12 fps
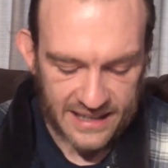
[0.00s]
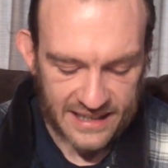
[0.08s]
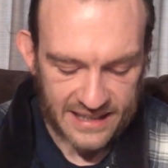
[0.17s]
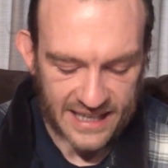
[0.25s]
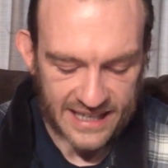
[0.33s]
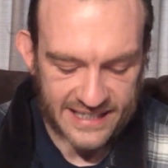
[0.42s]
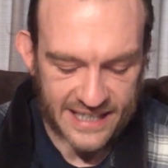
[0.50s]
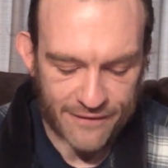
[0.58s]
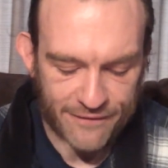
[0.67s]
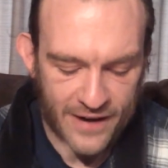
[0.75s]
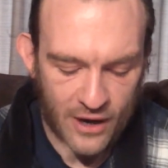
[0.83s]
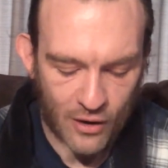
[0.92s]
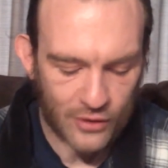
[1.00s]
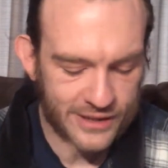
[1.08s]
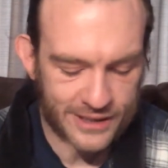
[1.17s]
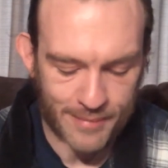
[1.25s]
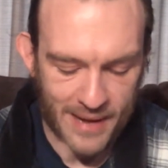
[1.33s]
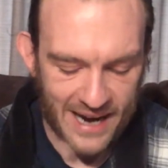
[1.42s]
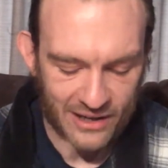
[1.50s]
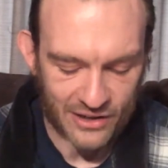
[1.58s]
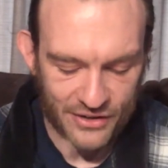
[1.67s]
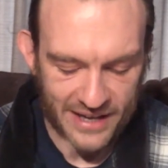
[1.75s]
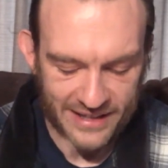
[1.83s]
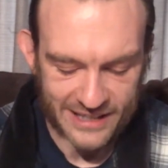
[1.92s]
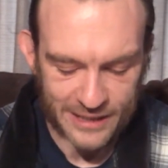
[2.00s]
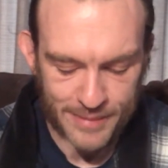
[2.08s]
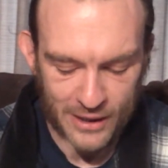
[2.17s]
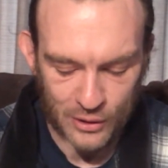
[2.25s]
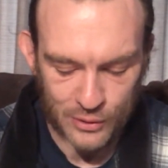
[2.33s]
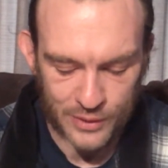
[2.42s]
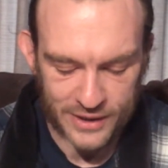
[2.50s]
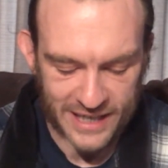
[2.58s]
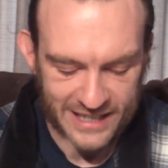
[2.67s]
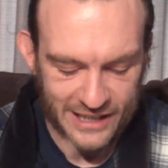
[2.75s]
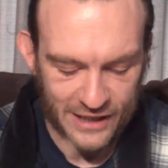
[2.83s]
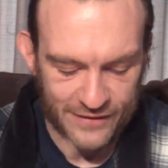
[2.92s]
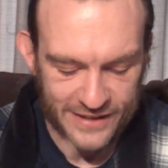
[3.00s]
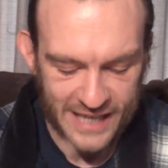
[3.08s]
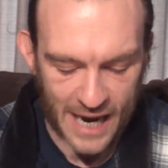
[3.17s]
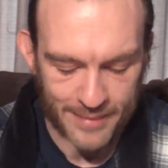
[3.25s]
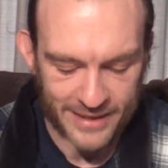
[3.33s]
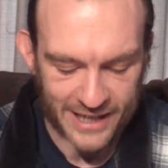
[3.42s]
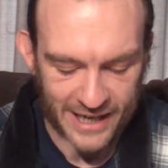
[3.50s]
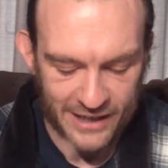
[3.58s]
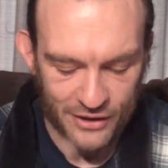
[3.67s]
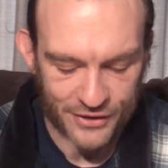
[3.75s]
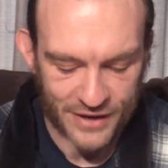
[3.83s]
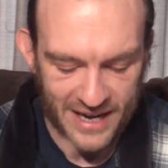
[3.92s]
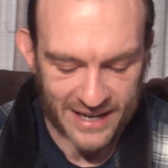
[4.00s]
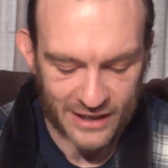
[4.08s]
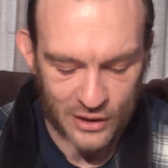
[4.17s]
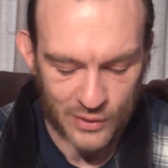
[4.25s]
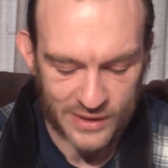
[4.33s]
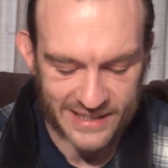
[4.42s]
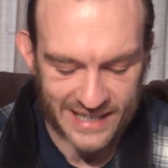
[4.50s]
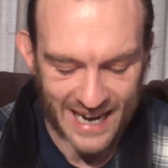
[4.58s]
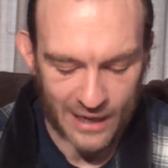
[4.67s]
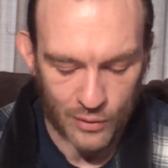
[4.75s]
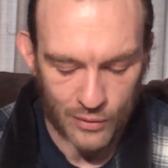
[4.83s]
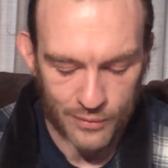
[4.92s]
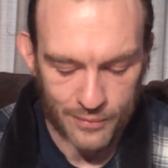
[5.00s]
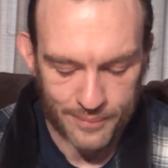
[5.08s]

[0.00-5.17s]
The Sefero smiled at the speaker's rejection of his common title, Don Cristo.